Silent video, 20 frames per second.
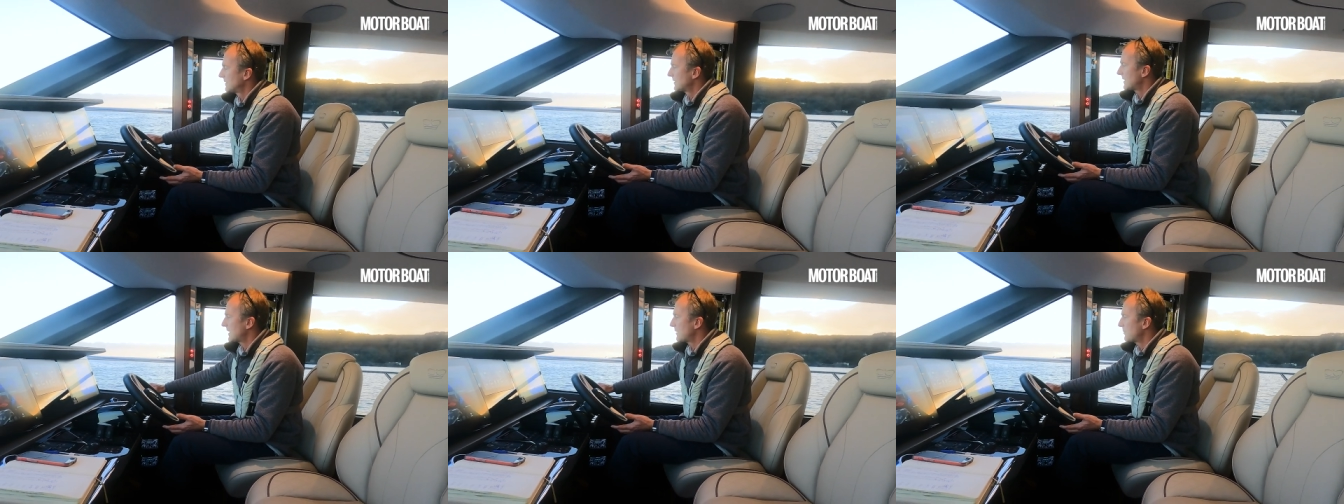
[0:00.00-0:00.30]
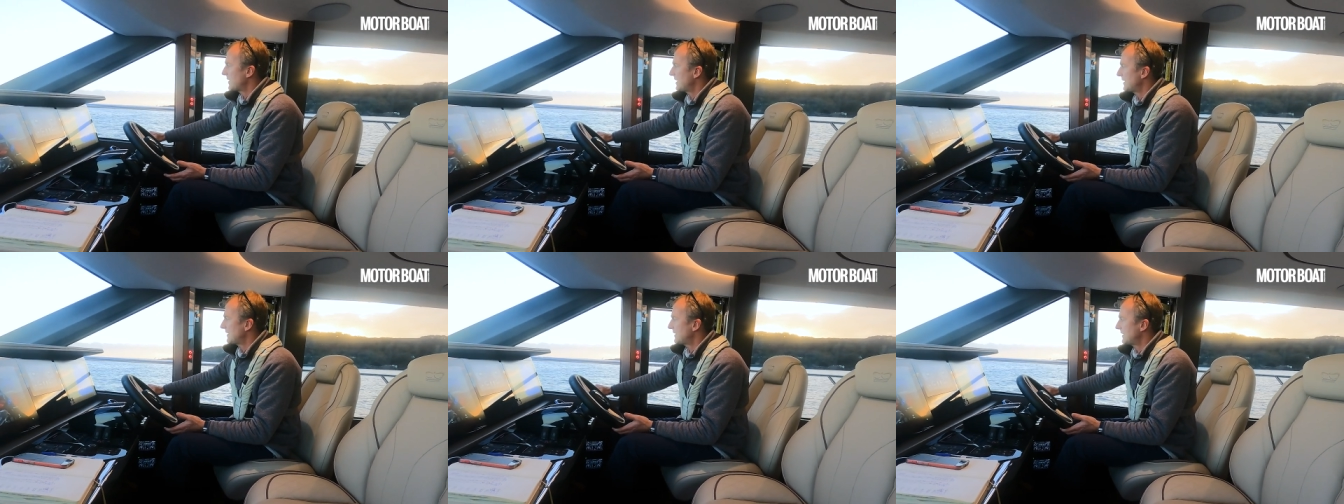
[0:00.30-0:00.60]
Now
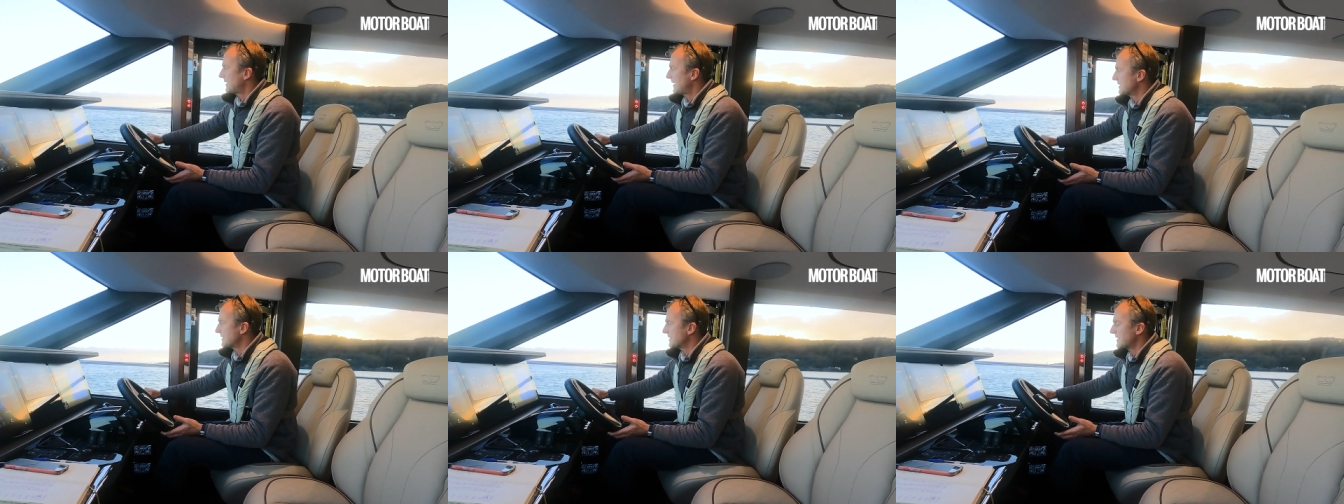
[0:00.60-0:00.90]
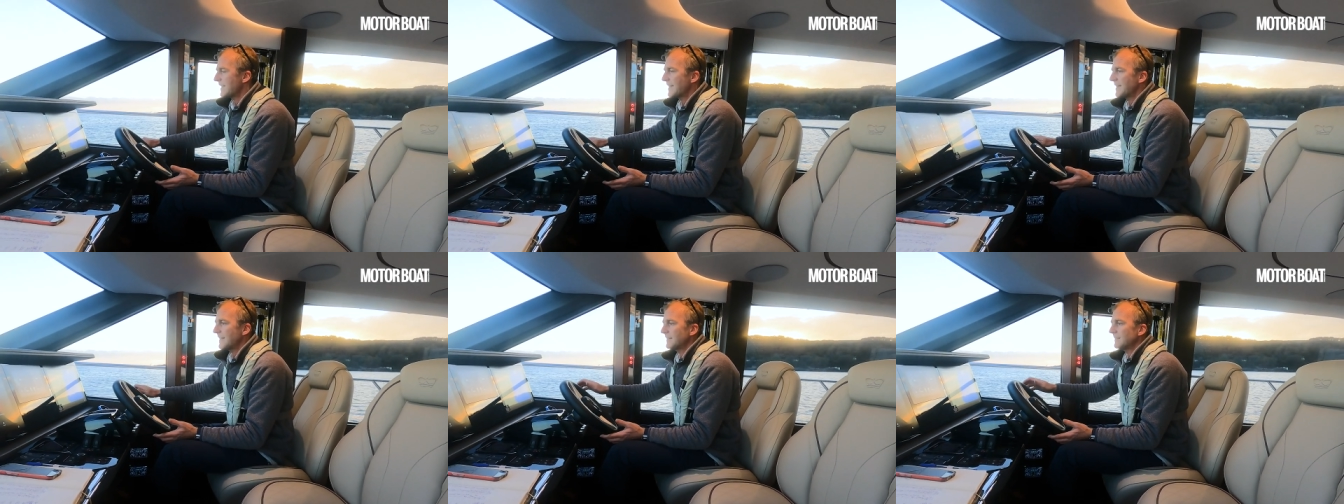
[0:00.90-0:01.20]
we're in
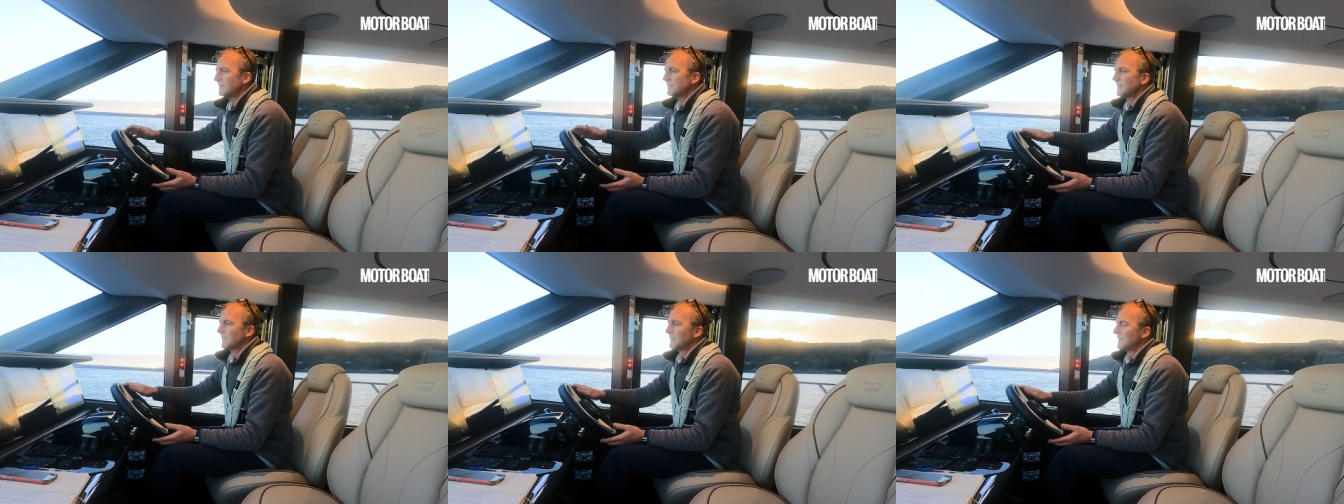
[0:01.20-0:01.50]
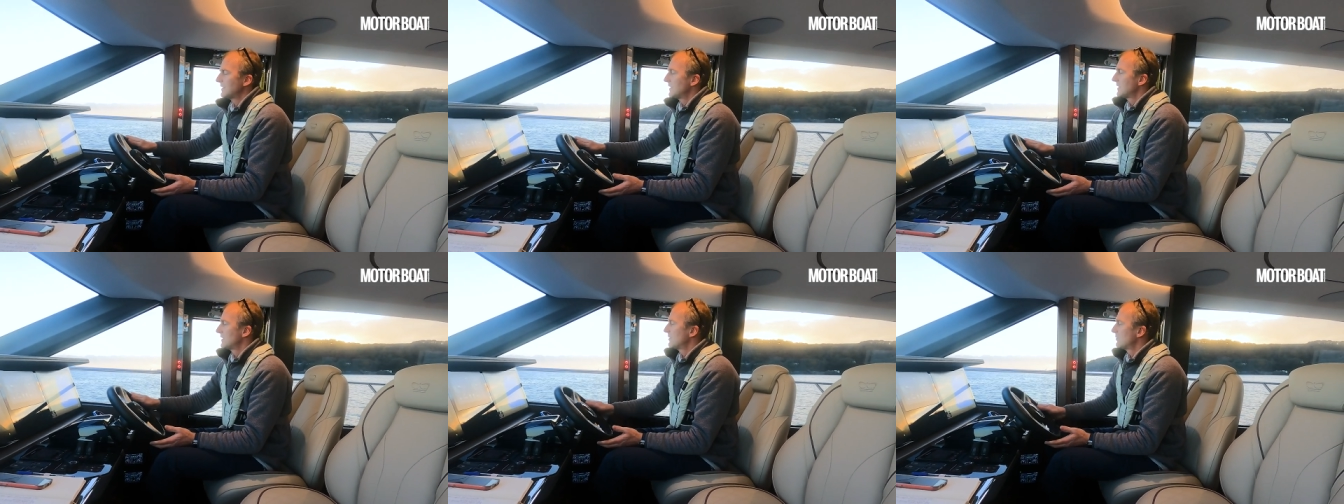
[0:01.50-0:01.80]
gear.
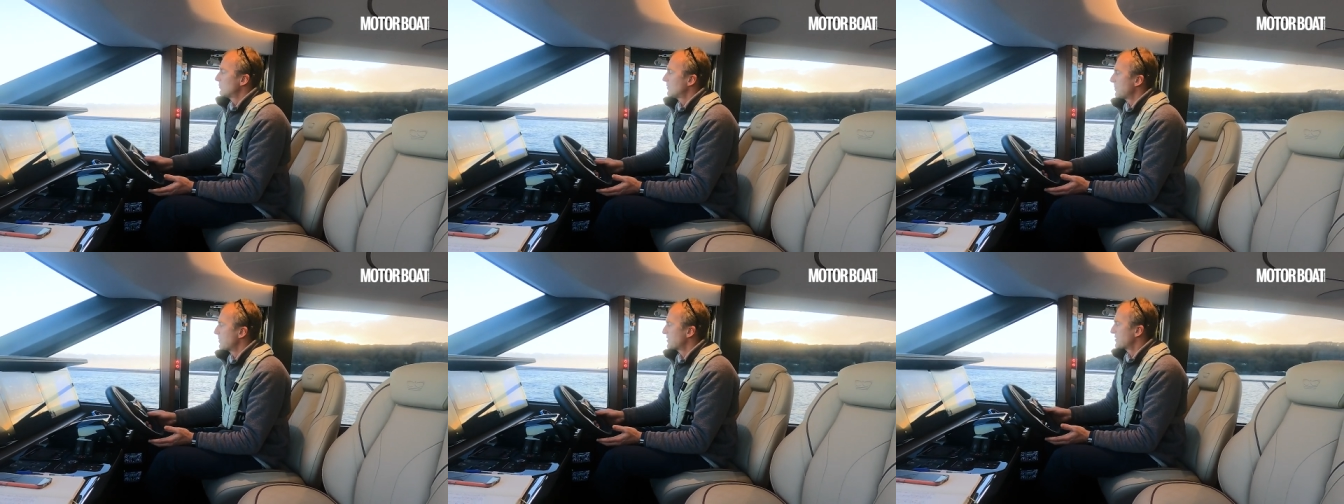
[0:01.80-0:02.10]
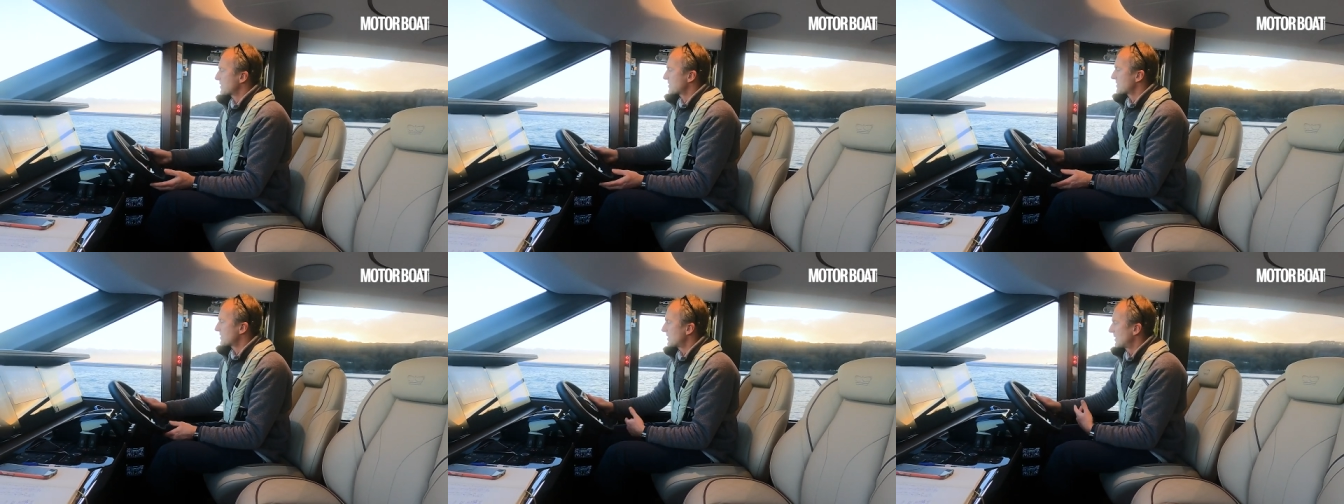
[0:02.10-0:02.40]
When we're
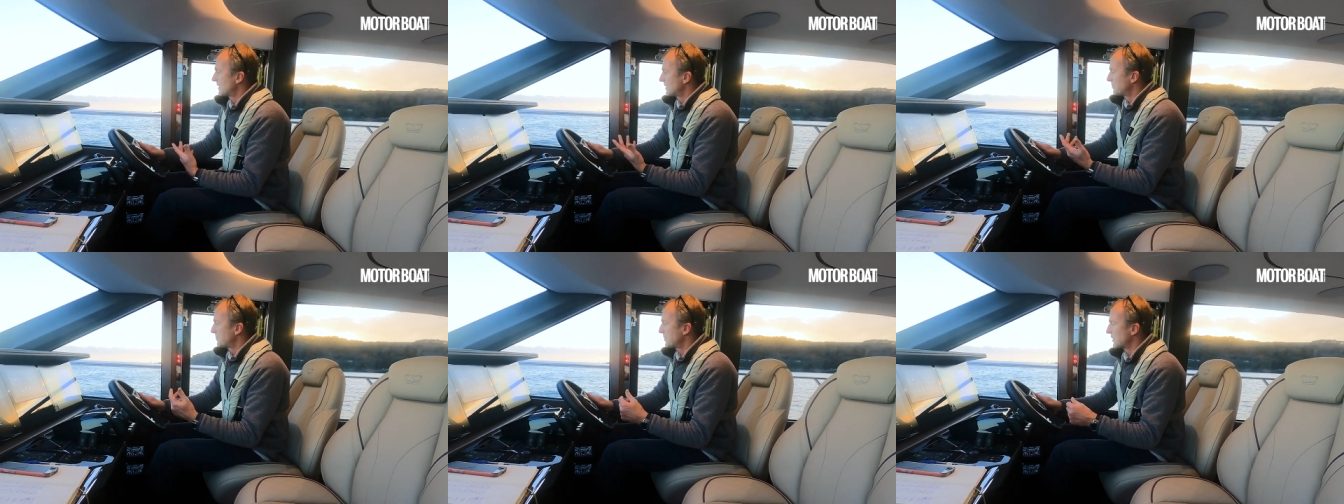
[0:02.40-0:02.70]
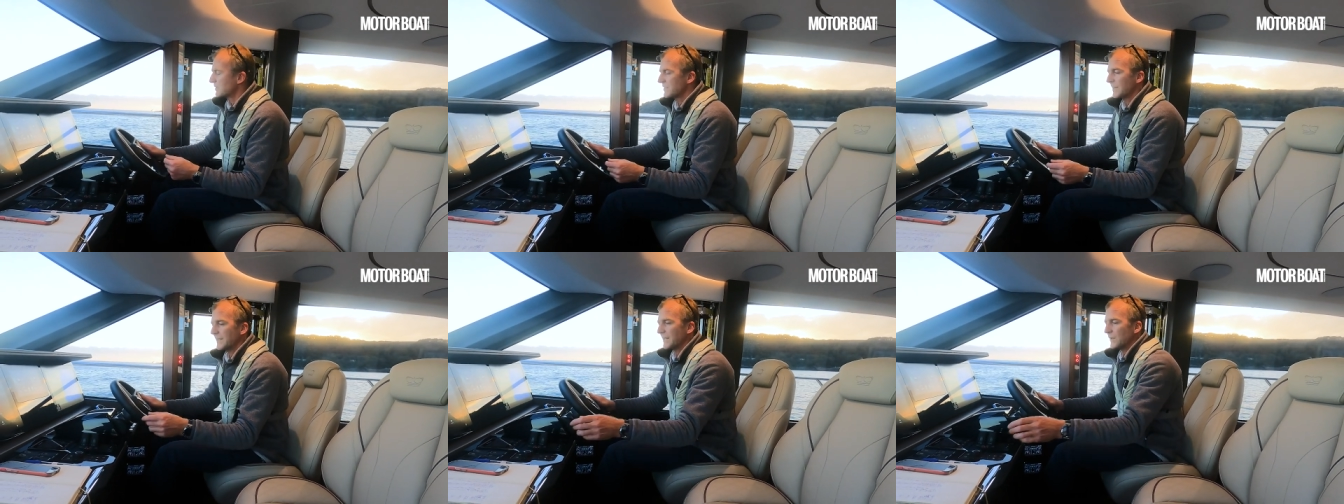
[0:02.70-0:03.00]
just
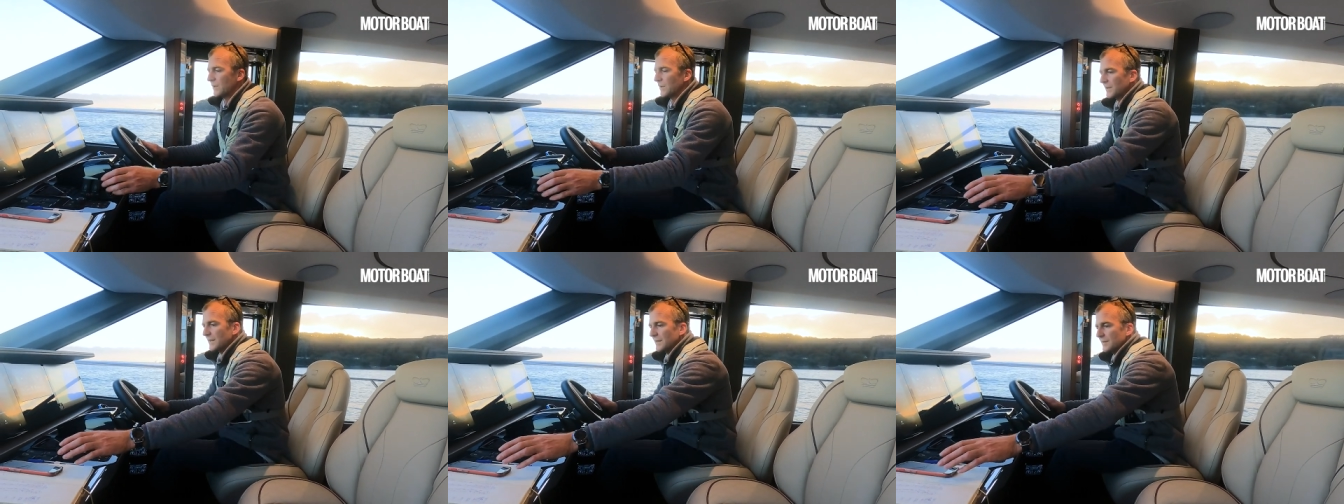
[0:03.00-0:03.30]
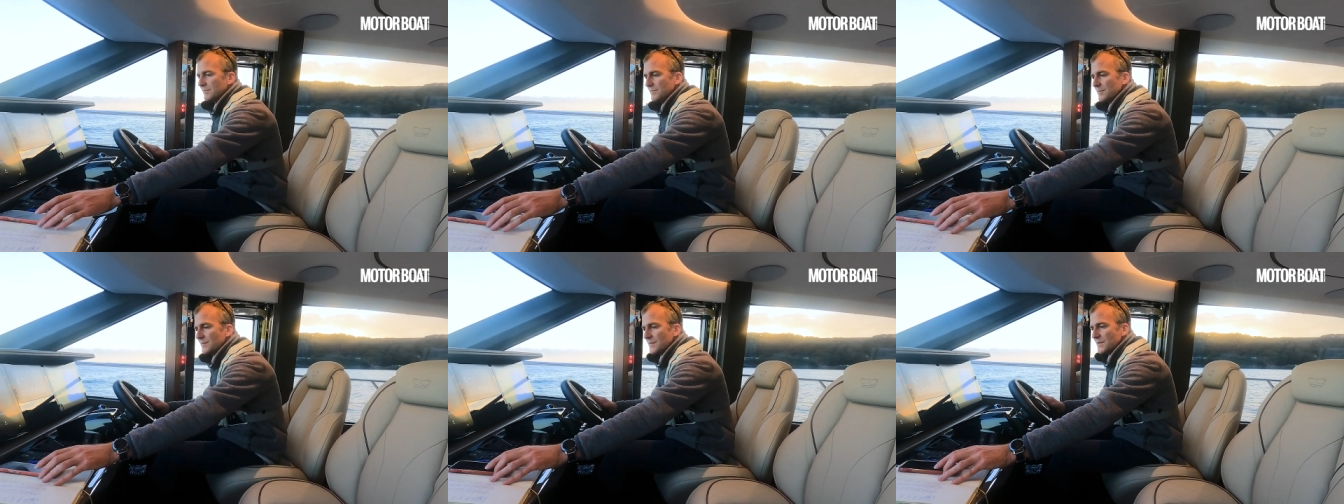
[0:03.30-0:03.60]
pootling along
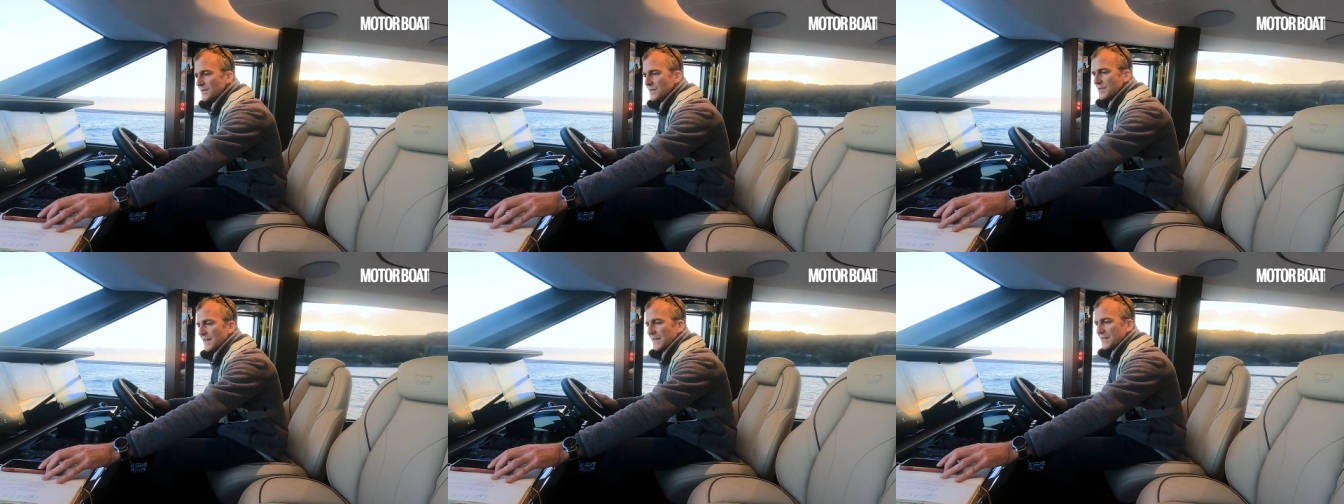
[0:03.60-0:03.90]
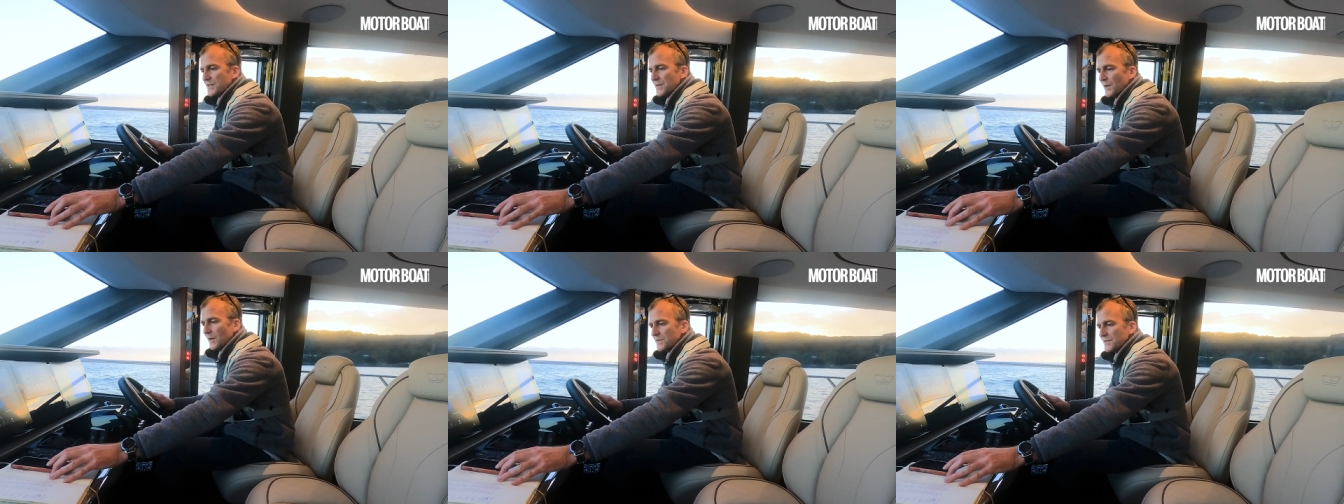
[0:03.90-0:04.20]
at
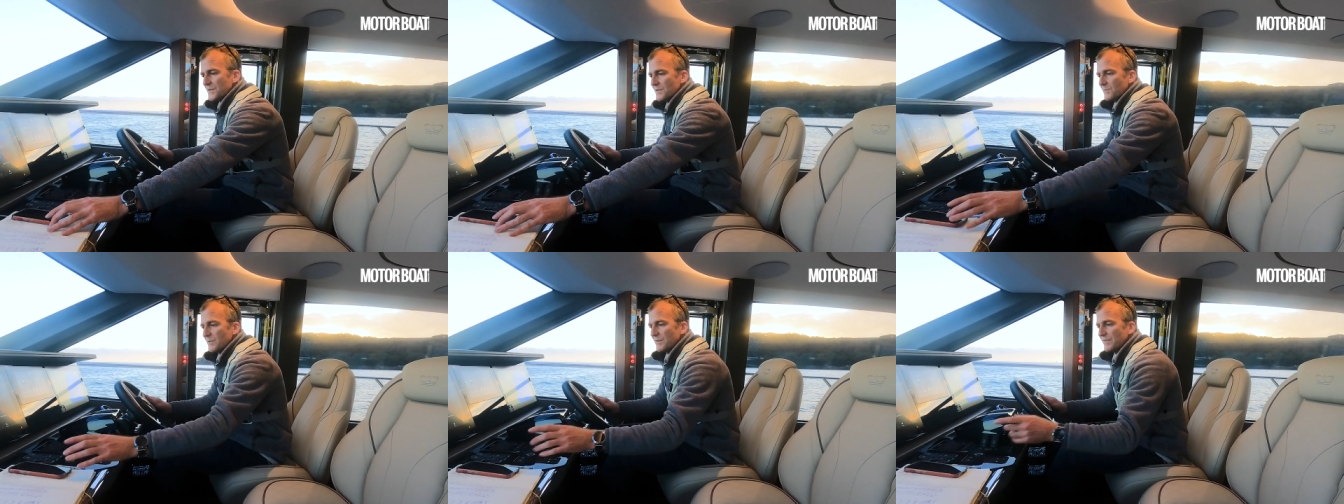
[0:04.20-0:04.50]
six knots.